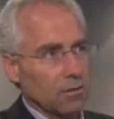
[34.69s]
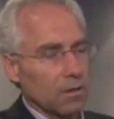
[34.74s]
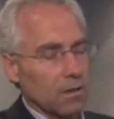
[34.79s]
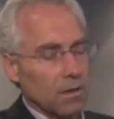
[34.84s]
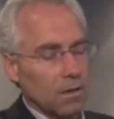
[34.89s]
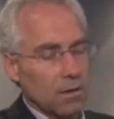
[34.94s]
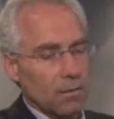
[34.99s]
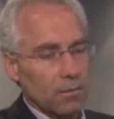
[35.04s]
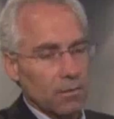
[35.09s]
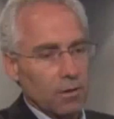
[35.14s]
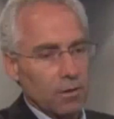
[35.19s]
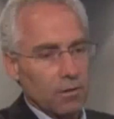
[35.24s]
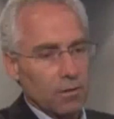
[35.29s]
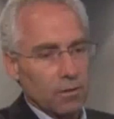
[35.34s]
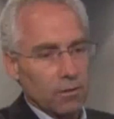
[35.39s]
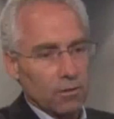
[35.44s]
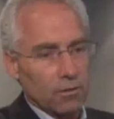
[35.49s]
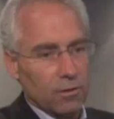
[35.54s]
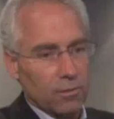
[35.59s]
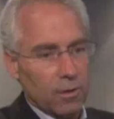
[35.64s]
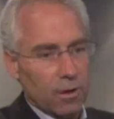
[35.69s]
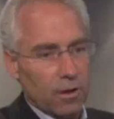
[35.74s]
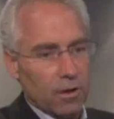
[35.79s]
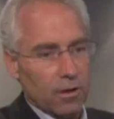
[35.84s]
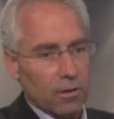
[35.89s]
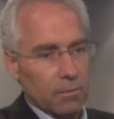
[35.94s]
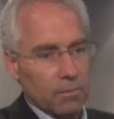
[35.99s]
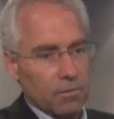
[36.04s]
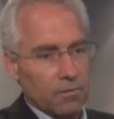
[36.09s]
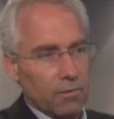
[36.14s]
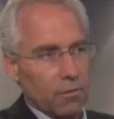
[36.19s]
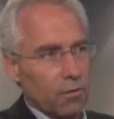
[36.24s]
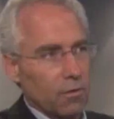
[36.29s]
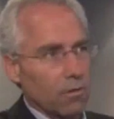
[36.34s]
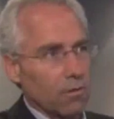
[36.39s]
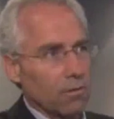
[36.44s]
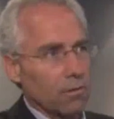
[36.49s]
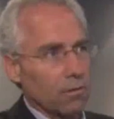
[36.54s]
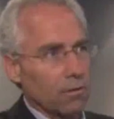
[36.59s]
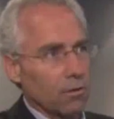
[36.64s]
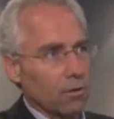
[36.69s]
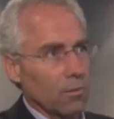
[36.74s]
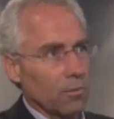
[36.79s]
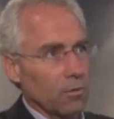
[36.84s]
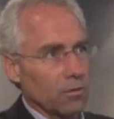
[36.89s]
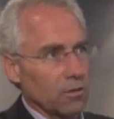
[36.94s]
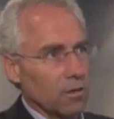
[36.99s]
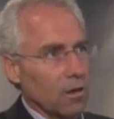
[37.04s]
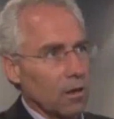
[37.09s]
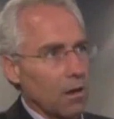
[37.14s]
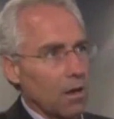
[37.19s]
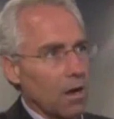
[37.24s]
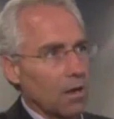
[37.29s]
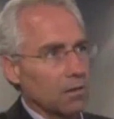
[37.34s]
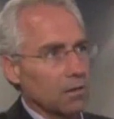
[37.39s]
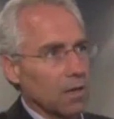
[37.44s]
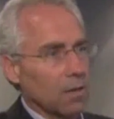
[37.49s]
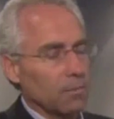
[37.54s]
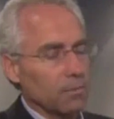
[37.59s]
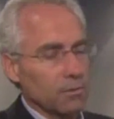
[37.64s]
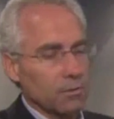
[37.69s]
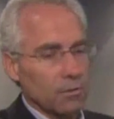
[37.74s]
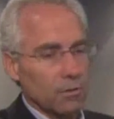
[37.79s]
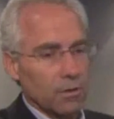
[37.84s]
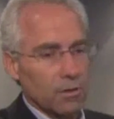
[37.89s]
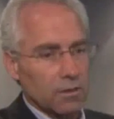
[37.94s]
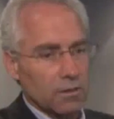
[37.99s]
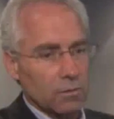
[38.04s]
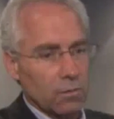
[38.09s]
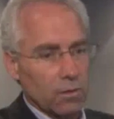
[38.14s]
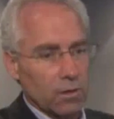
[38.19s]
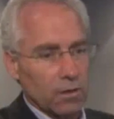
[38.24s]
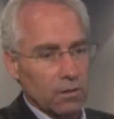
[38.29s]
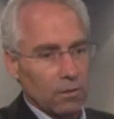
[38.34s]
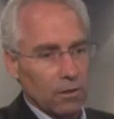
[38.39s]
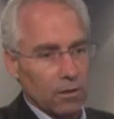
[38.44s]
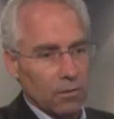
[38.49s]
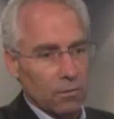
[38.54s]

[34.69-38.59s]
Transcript: um, you know, in North America before Europe was all locked up, so it's what it,